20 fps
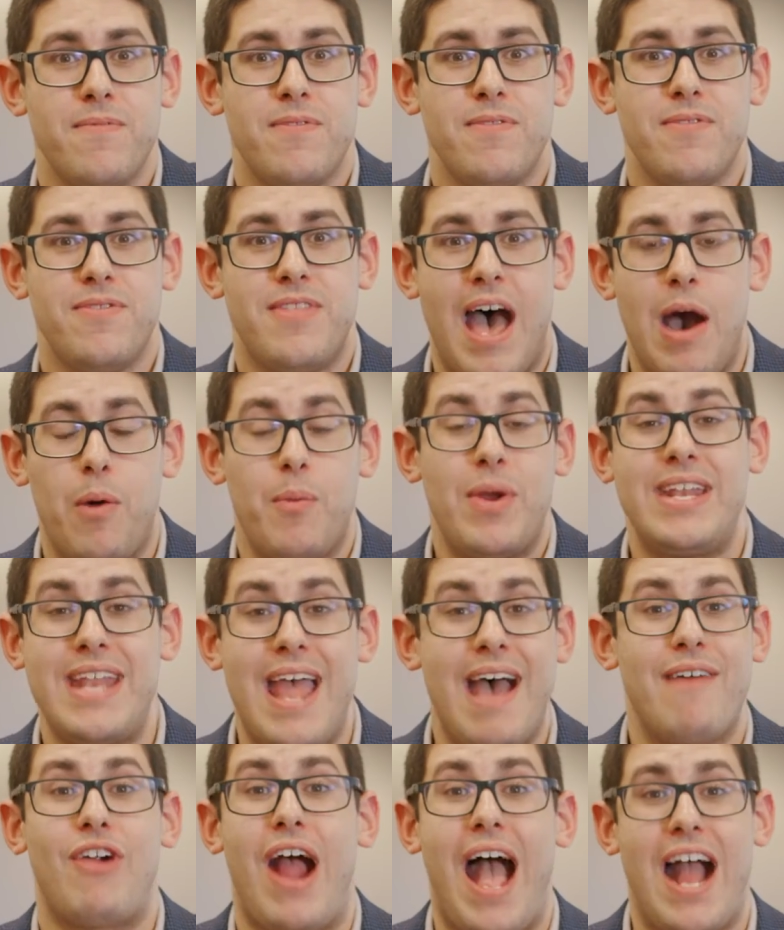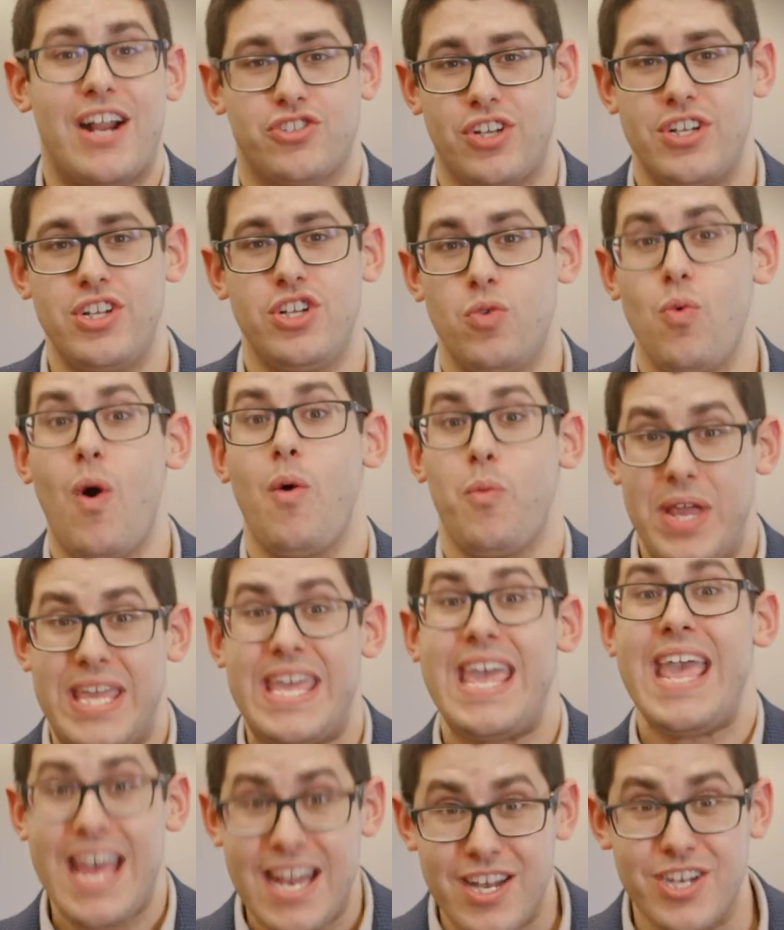that we never actually do what we
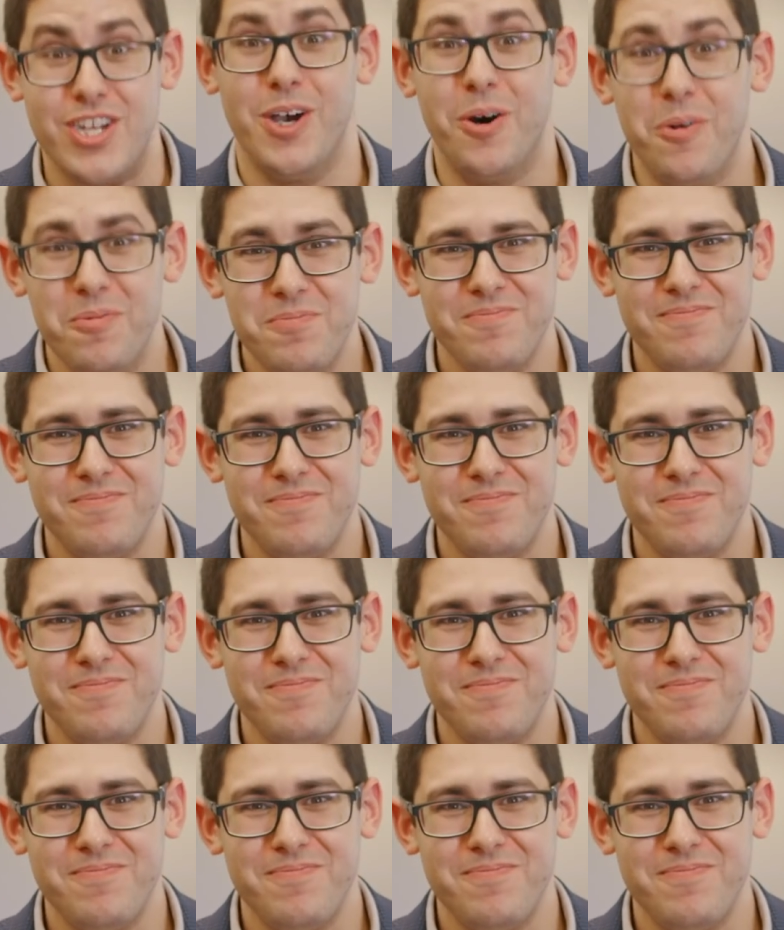can do.